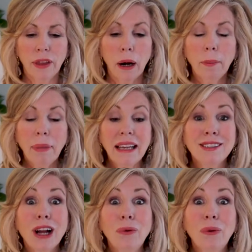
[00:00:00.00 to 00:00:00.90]
that are
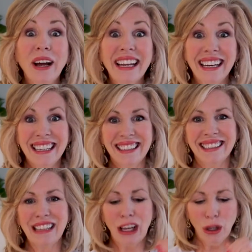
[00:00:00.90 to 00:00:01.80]
based on what it
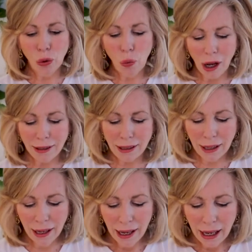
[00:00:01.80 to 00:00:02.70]
is that you want
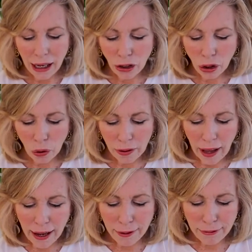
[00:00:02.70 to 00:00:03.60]
in your
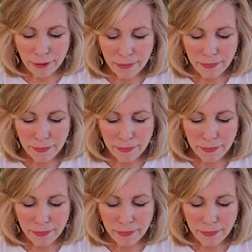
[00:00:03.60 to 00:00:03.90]
life.